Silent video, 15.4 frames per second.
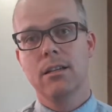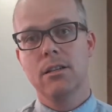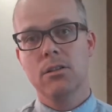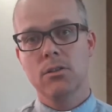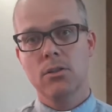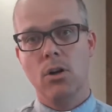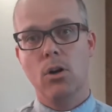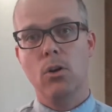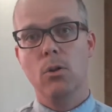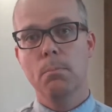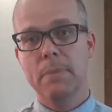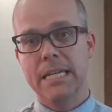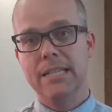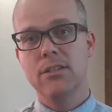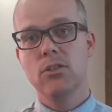Saul
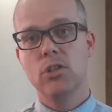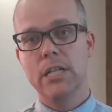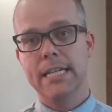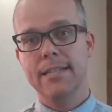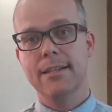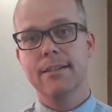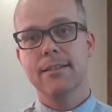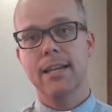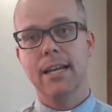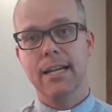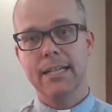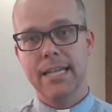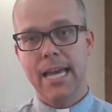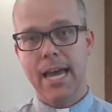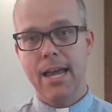meets Jesus
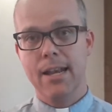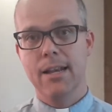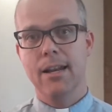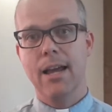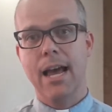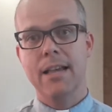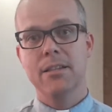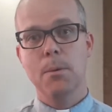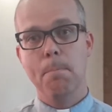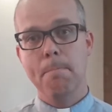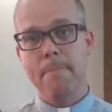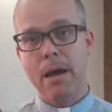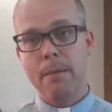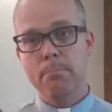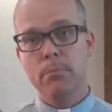again as a
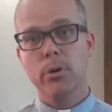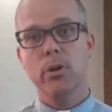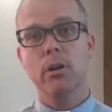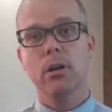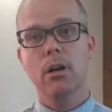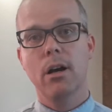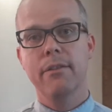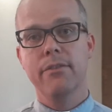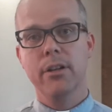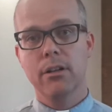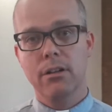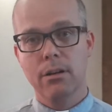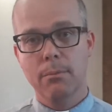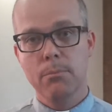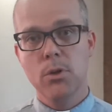member of the
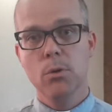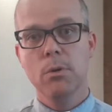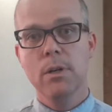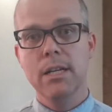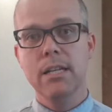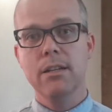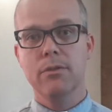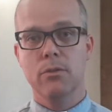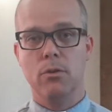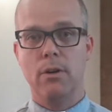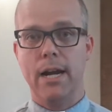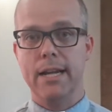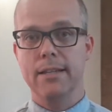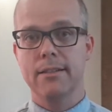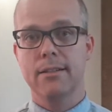community of
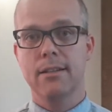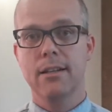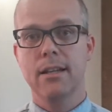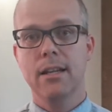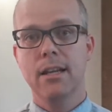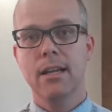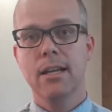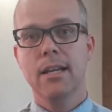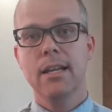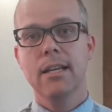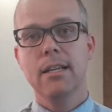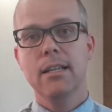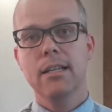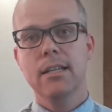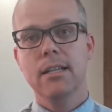Christ,
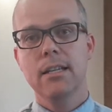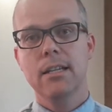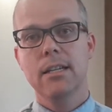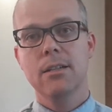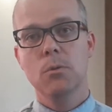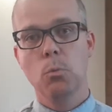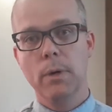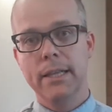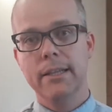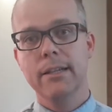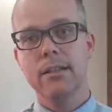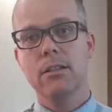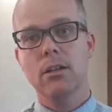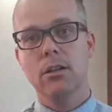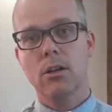is
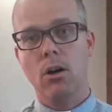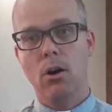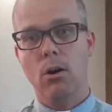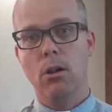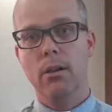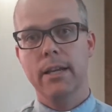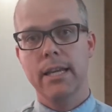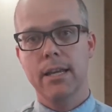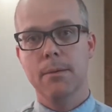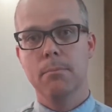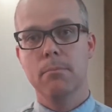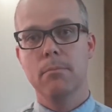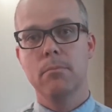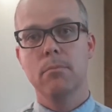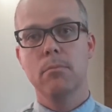willing to call
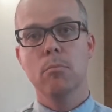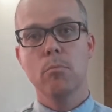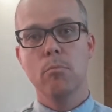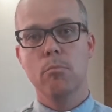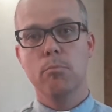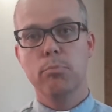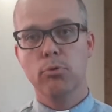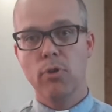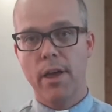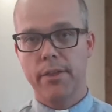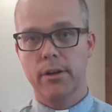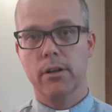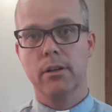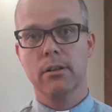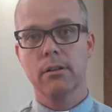him
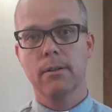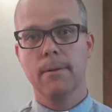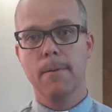brother